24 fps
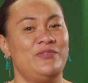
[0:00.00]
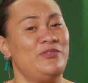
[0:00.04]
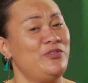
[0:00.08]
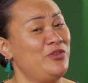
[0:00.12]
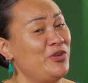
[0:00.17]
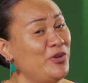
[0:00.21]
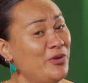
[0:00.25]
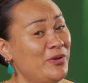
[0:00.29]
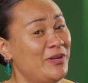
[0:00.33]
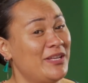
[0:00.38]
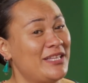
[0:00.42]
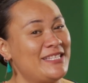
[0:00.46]

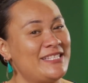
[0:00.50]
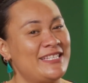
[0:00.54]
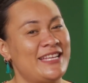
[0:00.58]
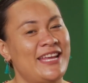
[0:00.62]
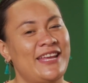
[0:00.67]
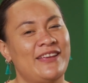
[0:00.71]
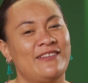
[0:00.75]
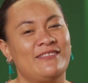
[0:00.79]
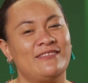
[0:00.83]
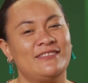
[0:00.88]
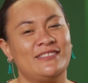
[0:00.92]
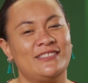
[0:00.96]
unit
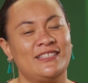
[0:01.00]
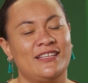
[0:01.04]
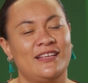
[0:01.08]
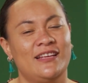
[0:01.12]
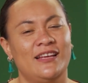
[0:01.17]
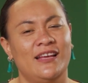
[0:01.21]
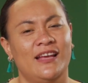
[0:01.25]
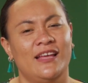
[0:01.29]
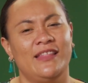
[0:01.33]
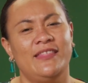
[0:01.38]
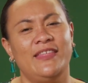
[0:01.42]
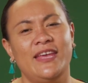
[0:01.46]
sales,
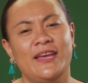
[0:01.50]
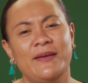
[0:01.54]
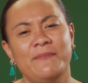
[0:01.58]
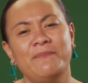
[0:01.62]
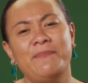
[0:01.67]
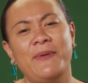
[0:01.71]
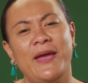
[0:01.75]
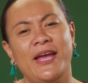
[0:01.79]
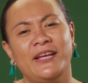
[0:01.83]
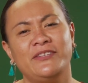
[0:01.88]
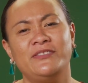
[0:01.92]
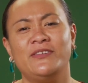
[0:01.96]
the
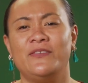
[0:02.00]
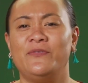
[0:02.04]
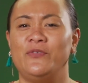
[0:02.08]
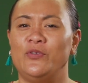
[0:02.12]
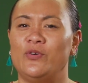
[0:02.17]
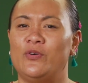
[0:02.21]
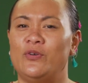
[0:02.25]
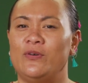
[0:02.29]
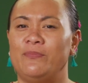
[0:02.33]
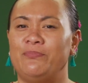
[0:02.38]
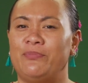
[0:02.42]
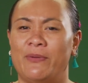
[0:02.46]
impact of
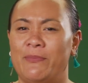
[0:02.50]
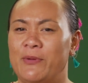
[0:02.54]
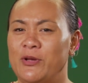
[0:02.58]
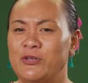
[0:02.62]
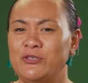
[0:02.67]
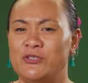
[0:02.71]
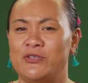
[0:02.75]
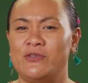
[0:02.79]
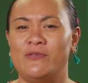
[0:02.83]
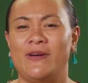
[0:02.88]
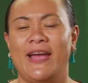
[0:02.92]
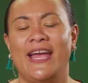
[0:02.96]
your
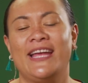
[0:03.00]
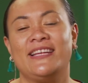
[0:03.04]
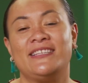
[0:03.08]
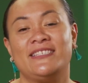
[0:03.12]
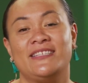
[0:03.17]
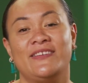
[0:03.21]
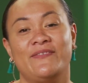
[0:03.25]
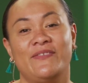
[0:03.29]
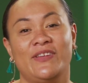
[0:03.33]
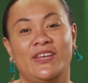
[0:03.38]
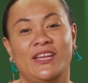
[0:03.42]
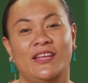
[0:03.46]
promotional
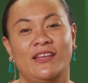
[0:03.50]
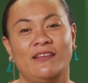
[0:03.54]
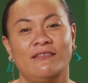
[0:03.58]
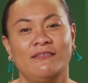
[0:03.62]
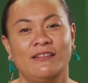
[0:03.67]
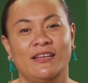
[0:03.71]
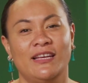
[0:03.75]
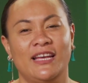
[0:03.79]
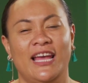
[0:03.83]
activity,